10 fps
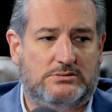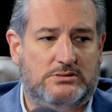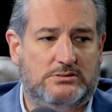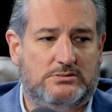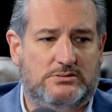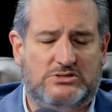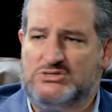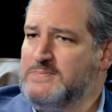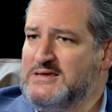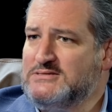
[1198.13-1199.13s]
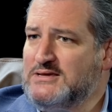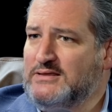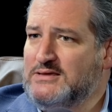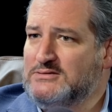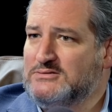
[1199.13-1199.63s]
Did space
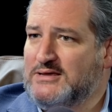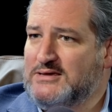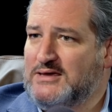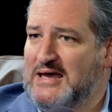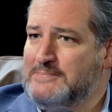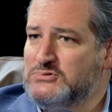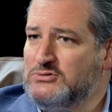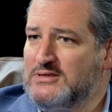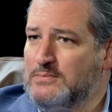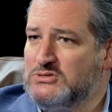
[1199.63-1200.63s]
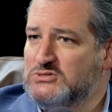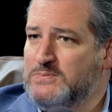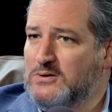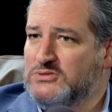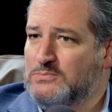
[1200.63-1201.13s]
aliens like capture them and
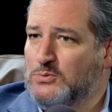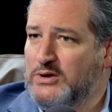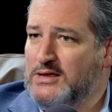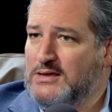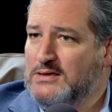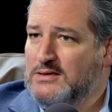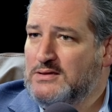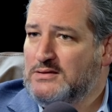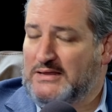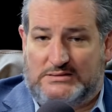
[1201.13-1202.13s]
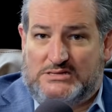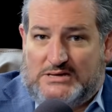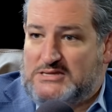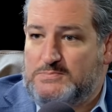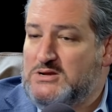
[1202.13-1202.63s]
spirit them away? Like these
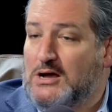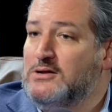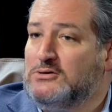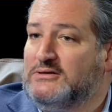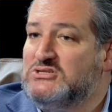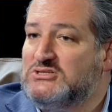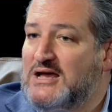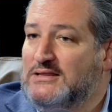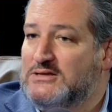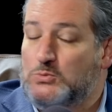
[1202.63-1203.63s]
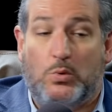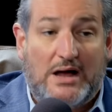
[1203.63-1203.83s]
guys have been utterly silent.